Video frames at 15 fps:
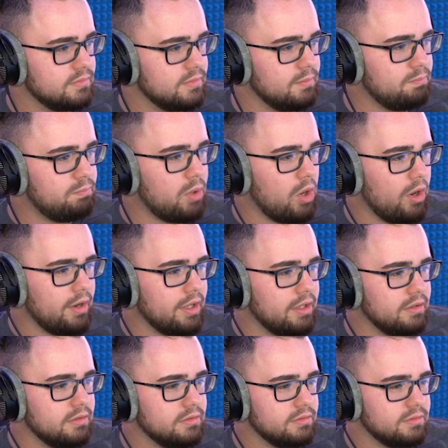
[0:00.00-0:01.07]
Barney.
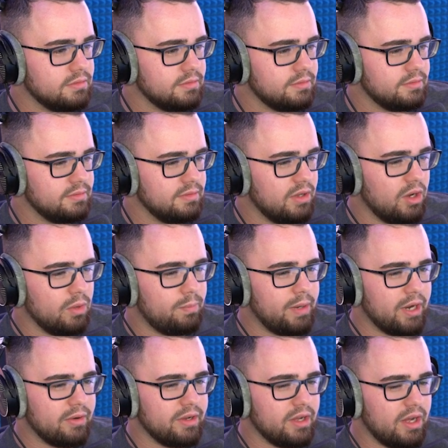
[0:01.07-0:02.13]
Oh,
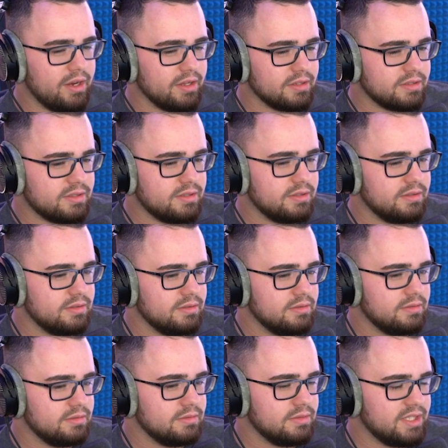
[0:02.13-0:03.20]
Baryonyx.
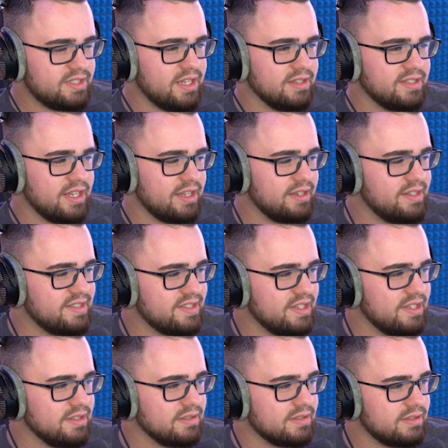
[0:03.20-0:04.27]
It sounds like a
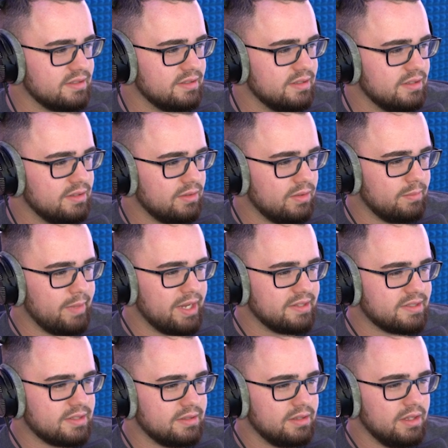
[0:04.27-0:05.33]
disease or
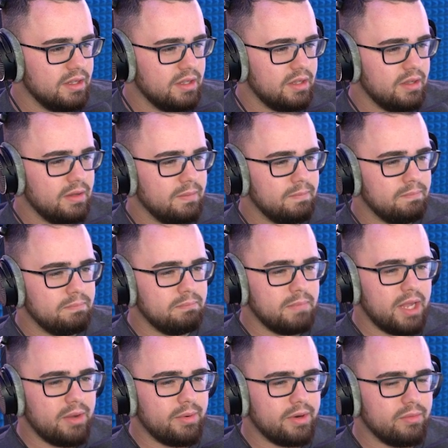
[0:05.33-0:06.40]
medicine.
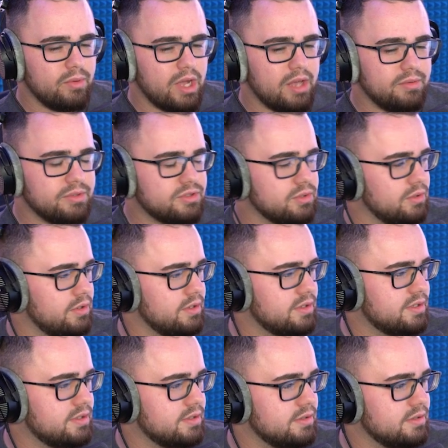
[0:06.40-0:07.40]
Mayoravosaurus.